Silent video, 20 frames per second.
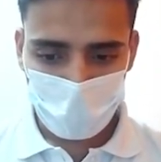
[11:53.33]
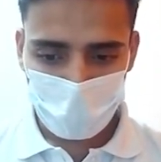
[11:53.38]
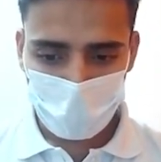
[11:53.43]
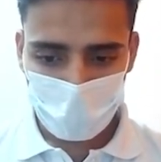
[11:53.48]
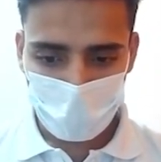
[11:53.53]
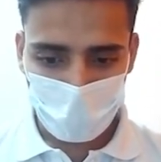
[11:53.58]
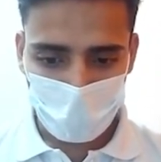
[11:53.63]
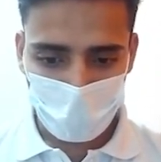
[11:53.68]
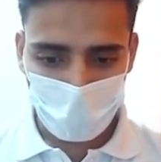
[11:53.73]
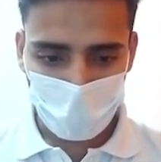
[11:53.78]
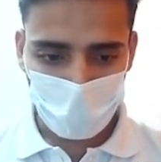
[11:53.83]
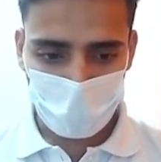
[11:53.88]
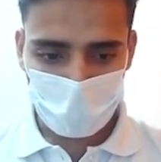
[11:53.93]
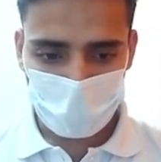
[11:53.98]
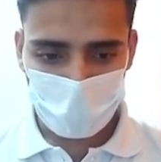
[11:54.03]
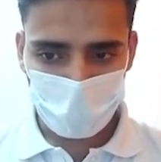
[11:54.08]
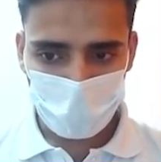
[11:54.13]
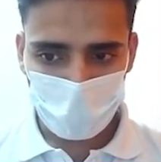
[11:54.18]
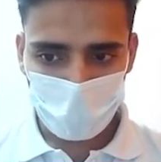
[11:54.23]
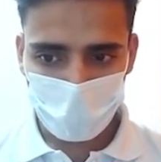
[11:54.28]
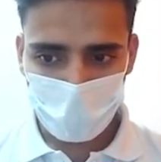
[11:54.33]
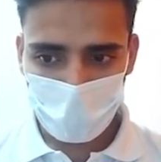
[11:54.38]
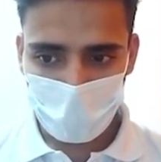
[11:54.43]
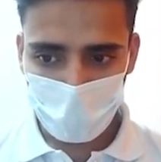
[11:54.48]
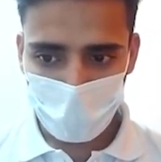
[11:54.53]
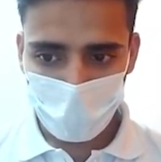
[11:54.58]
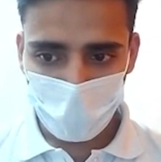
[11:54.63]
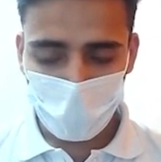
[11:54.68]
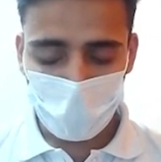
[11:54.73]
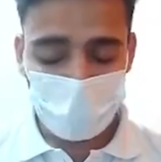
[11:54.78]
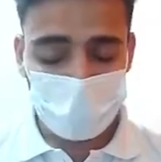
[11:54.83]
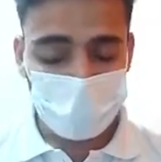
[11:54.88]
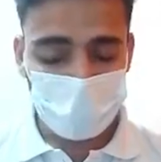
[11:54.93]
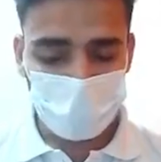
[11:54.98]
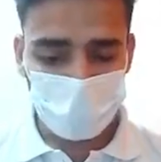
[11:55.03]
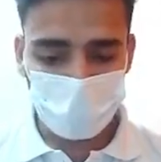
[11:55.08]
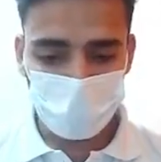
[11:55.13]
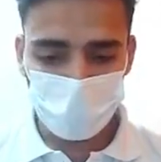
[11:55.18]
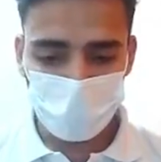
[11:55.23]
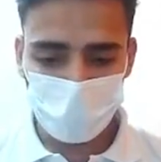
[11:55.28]
next will be equals
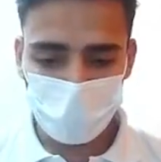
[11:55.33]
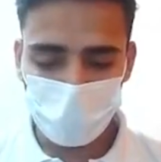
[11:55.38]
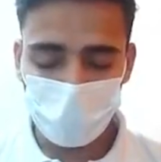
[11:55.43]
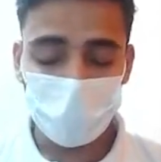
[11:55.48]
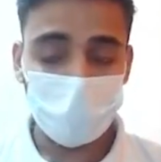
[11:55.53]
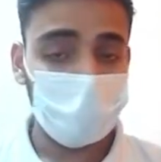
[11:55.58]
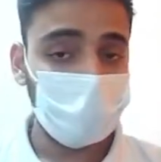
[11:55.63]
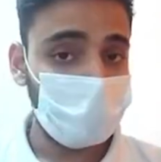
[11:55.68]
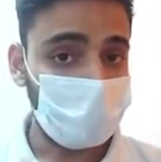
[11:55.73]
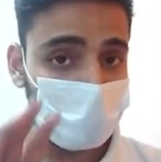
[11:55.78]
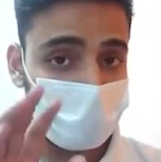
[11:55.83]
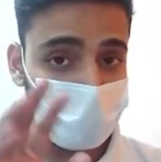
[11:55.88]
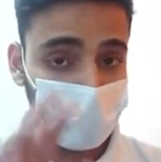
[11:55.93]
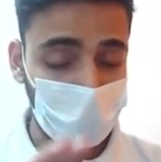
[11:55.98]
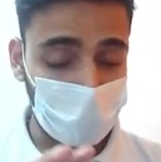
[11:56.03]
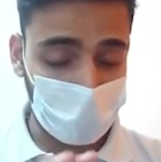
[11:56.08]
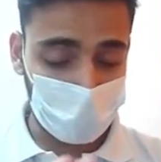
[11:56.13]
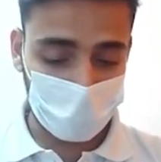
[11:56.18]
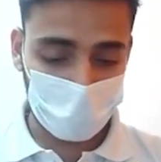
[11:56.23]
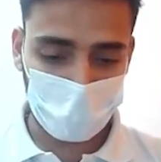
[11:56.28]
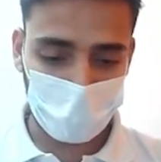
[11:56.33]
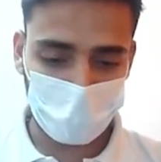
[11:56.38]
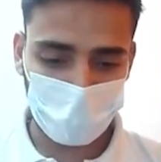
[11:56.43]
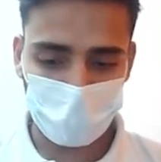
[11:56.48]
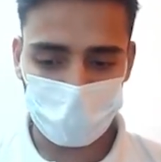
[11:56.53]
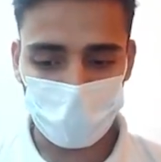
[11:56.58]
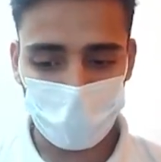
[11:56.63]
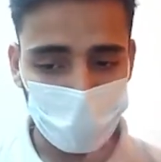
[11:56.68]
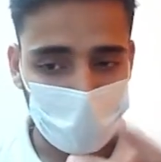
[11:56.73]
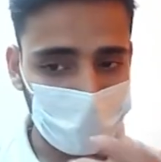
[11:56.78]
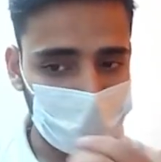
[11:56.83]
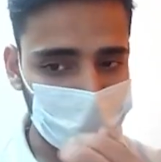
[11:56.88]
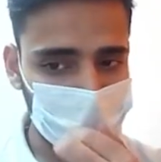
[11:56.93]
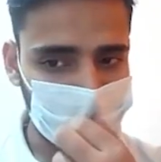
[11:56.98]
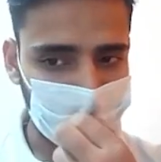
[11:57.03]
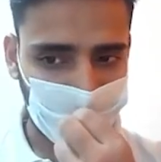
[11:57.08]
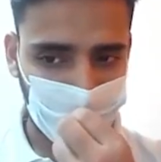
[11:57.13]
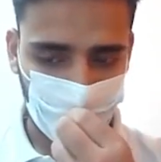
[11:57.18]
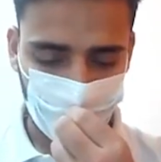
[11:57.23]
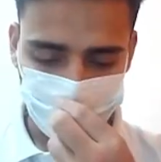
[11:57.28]
to the non-empty one. So we will
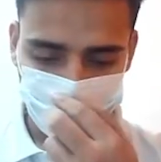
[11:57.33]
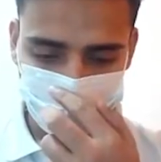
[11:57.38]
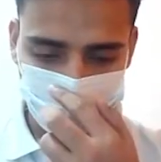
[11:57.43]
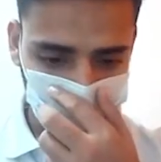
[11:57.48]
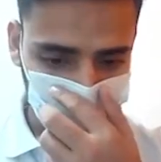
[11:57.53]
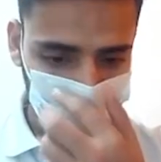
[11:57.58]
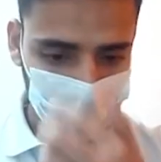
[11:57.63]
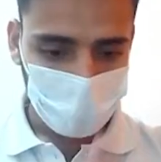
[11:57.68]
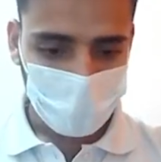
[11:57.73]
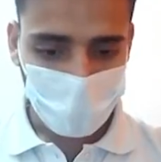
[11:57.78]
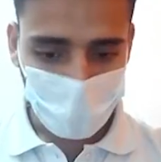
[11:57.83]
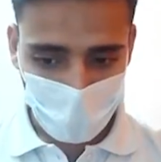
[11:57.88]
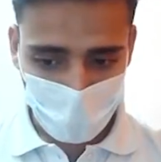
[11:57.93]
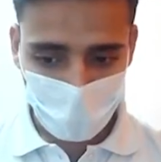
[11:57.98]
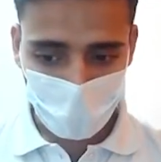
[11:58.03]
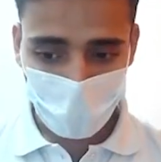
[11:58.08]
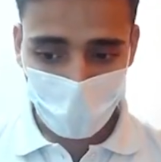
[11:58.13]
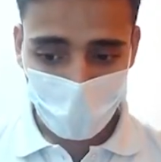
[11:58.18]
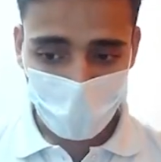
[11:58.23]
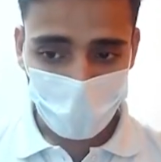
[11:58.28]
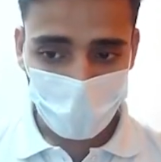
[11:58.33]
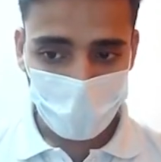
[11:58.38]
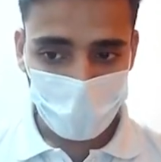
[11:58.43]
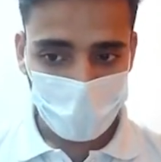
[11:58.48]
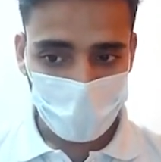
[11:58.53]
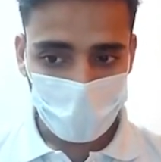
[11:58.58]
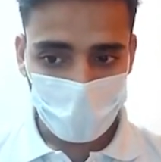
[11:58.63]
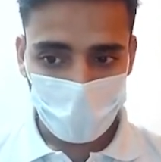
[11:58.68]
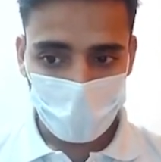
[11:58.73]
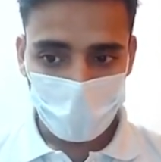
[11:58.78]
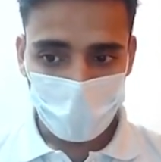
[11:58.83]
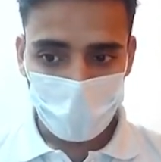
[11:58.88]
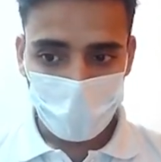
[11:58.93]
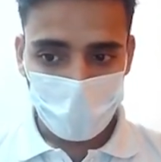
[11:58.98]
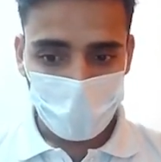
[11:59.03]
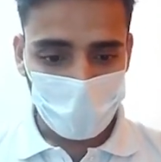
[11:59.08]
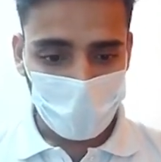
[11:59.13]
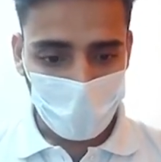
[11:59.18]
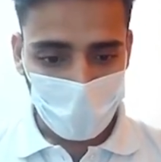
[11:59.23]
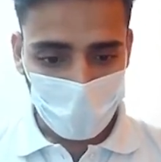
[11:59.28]
check if
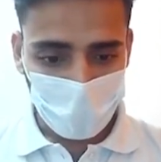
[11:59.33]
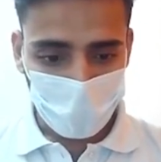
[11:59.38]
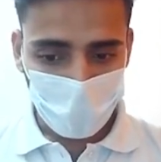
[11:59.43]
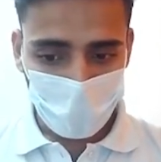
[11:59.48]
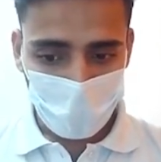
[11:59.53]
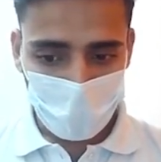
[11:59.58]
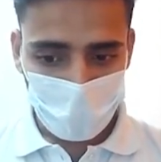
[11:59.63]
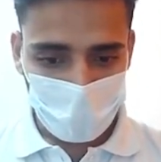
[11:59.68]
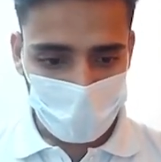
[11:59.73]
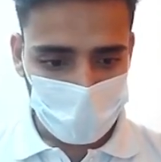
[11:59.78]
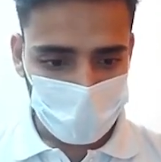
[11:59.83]
L1 is